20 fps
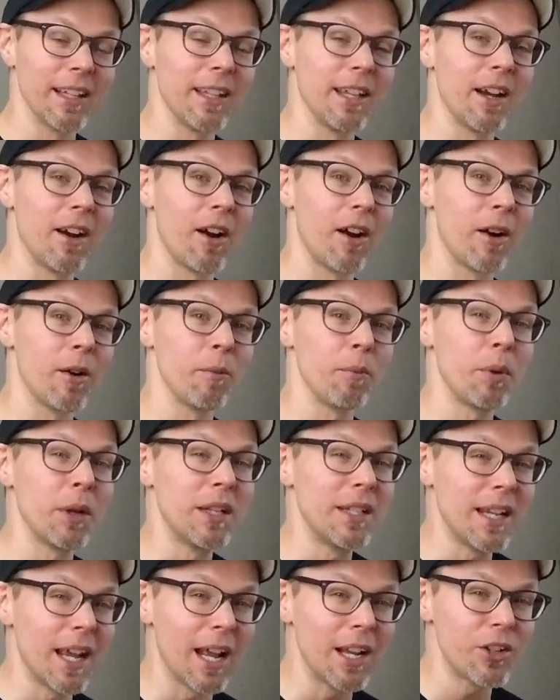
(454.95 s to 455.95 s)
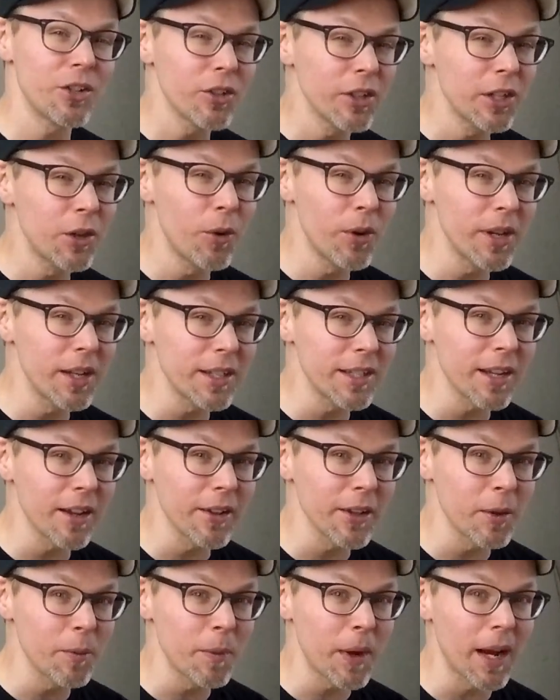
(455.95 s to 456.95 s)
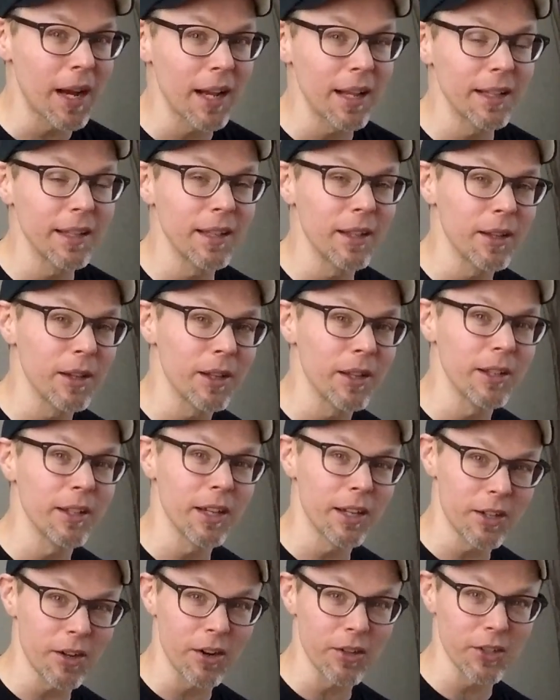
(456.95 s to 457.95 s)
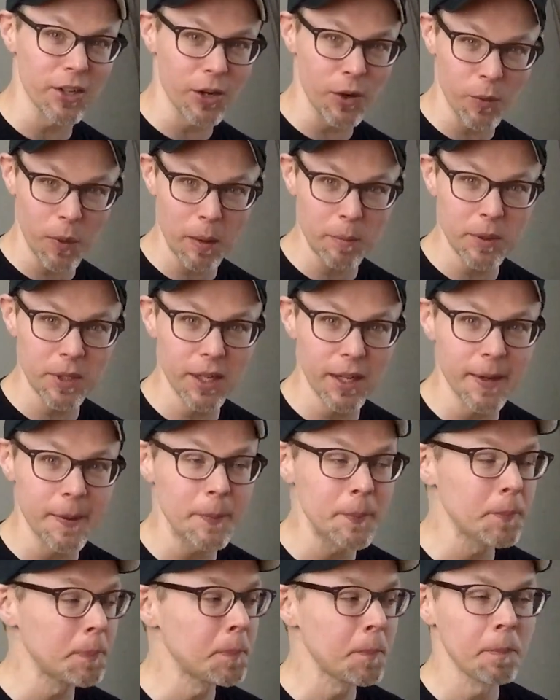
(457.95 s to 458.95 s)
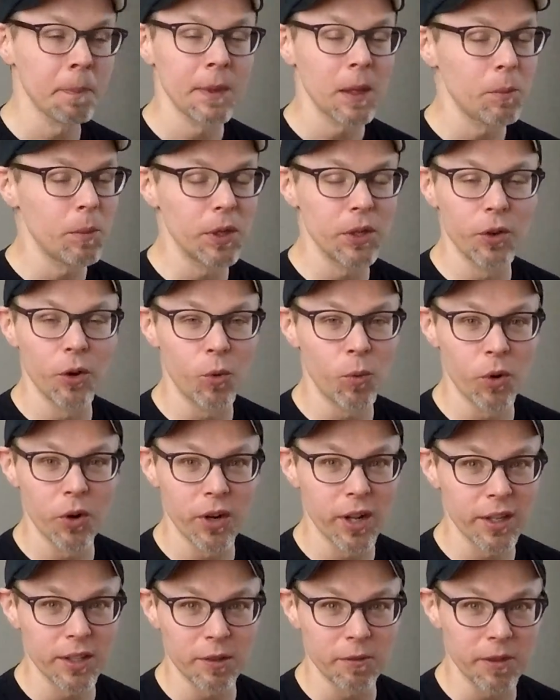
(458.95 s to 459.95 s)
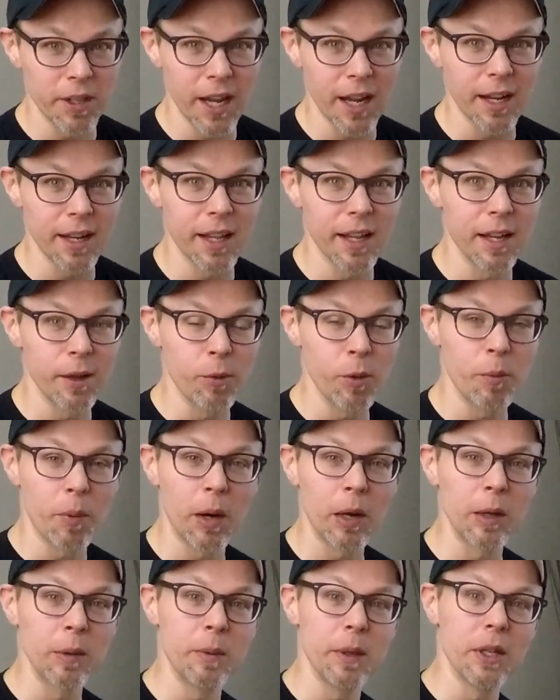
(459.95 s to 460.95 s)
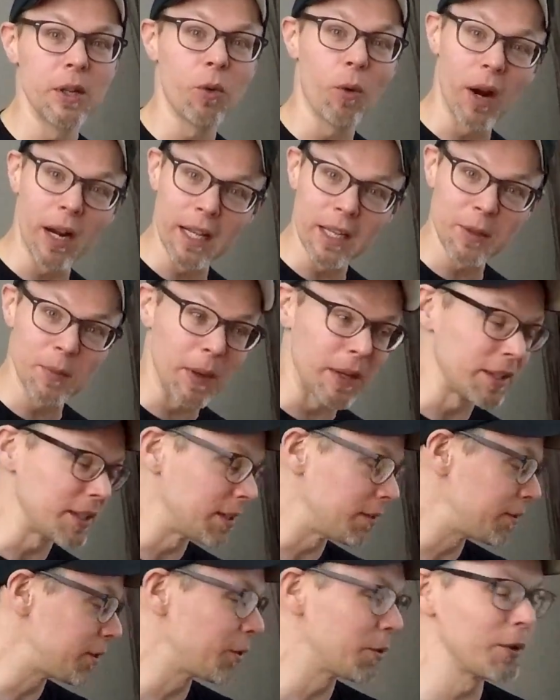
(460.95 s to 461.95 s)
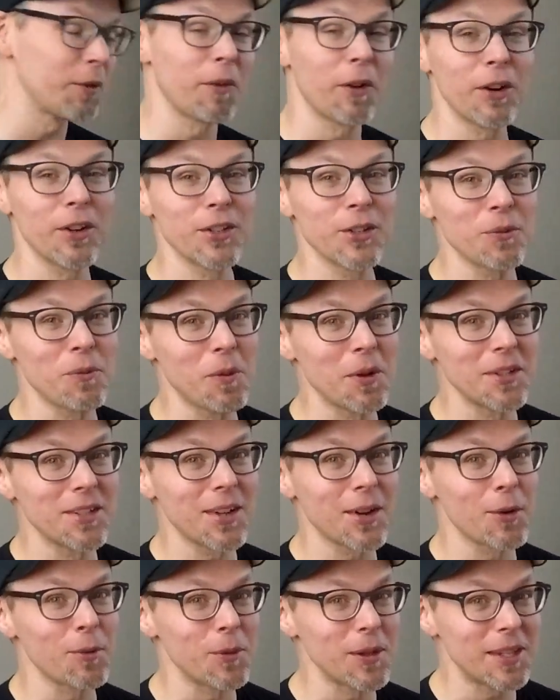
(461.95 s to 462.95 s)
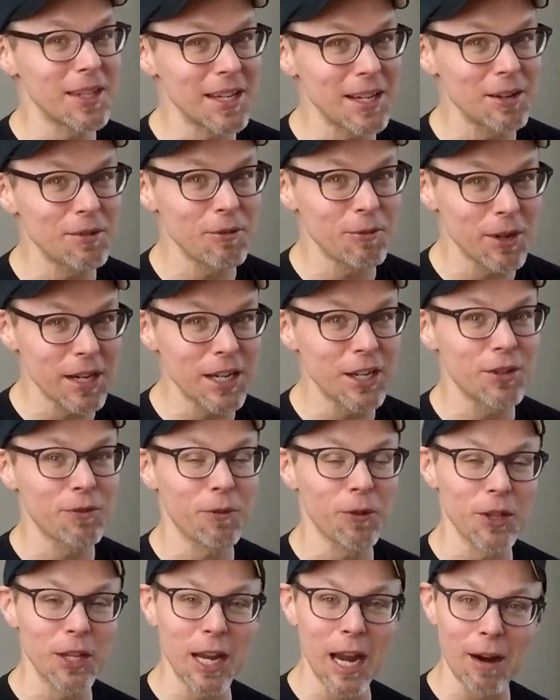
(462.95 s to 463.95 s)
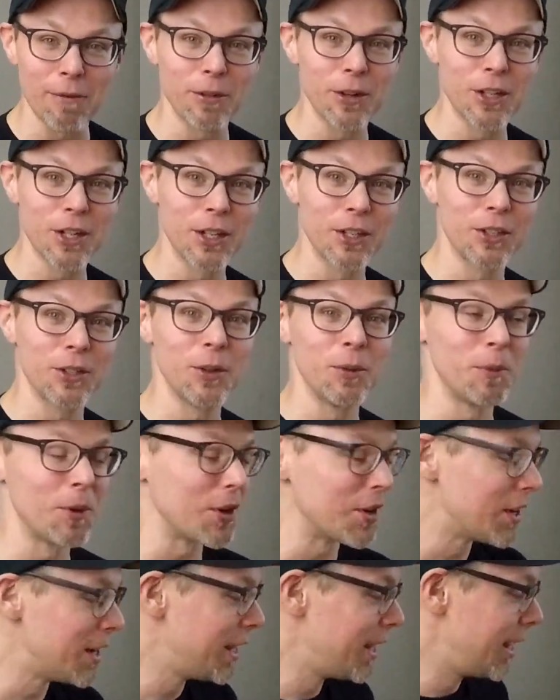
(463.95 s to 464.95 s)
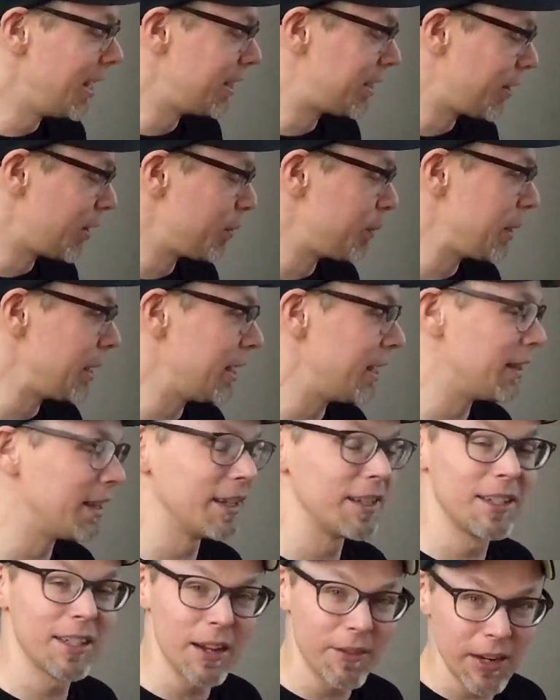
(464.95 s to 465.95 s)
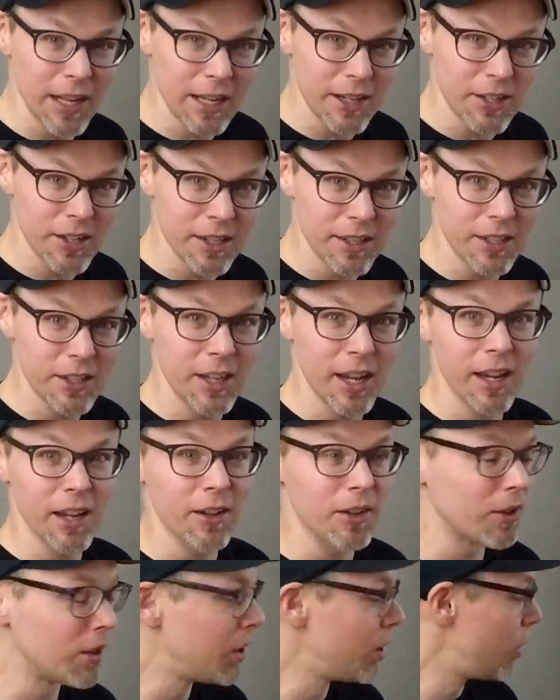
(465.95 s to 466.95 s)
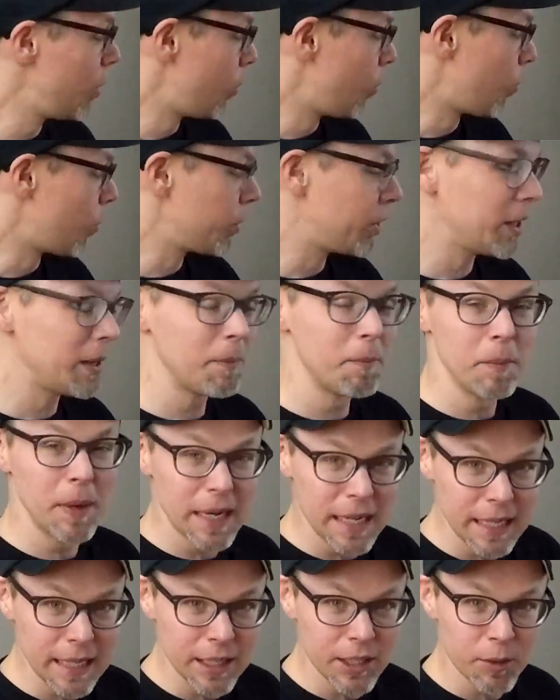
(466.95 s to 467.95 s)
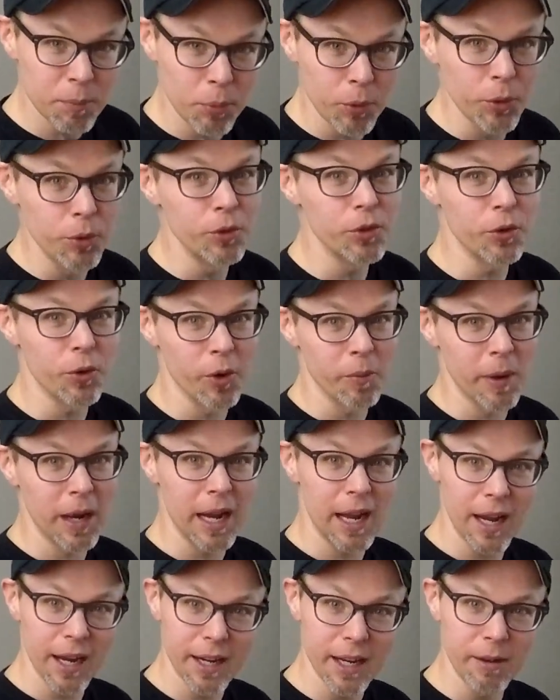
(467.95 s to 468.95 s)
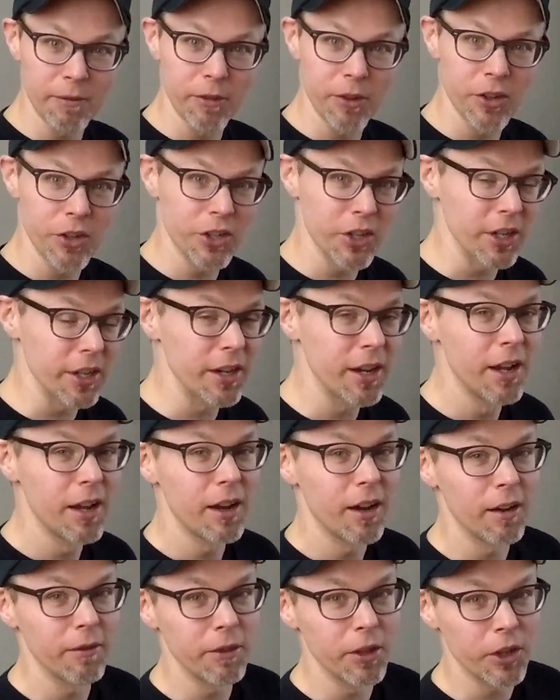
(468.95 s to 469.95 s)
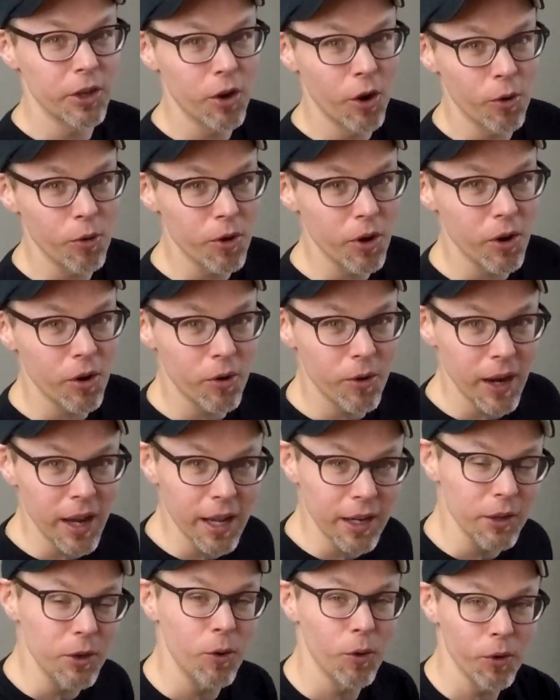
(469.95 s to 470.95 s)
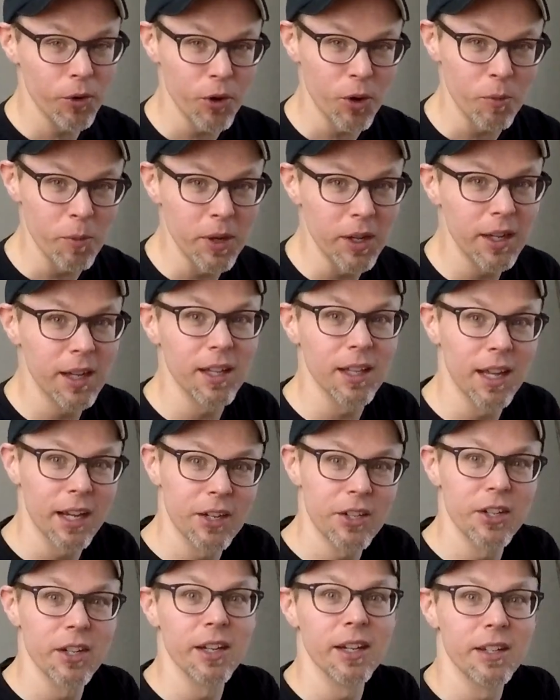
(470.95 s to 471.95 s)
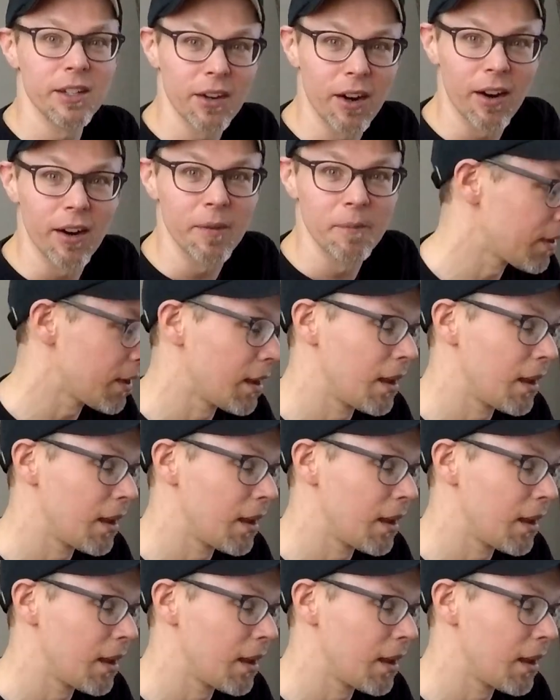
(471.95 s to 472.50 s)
They are potentially going to sell them on the Guitar Center website, but no word as of yet, and it would probably be quite expensive. So as far as the ones that are within reach for the average consumer, it's going to be the 7/8" scale, or the mini spruce or mahogany version of the Coco and Cordoba collection guitar.